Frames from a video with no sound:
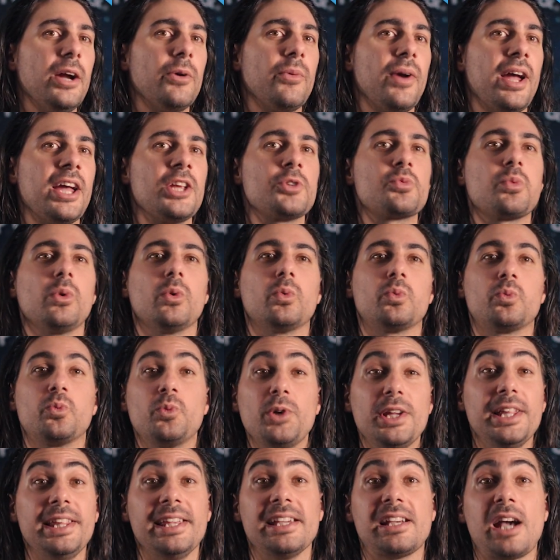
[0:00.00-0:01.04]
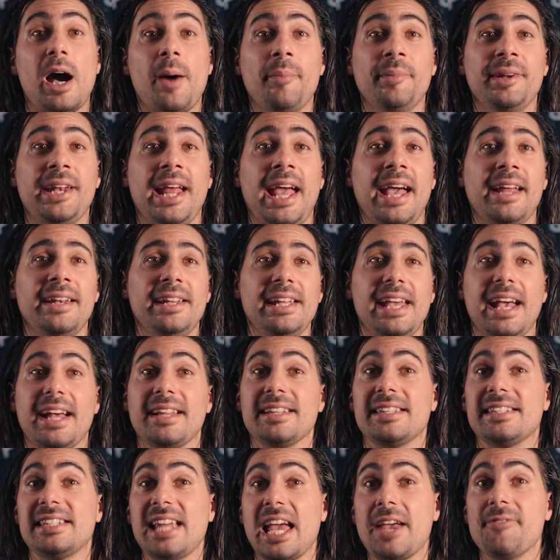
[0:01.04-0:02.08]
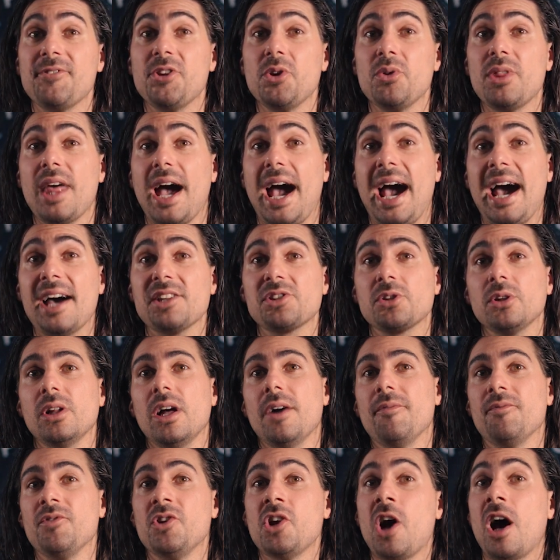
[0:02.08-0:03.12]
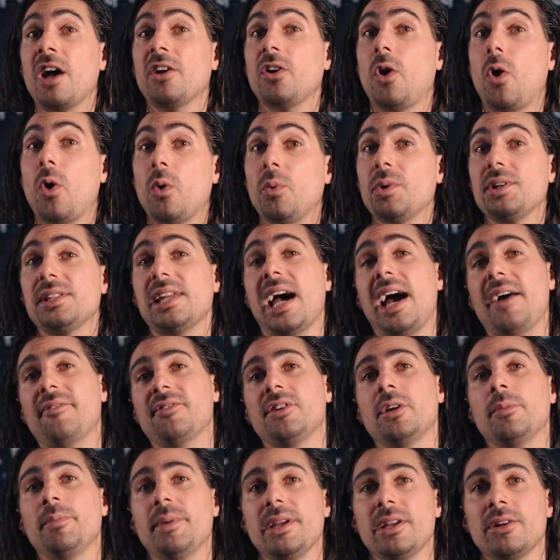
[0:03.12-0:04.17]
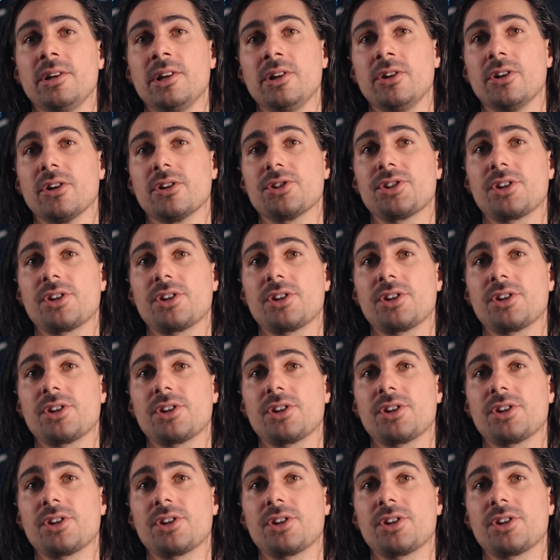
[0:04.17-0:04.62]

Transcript: range will really come in handy and save you the hassle of not always having to be near your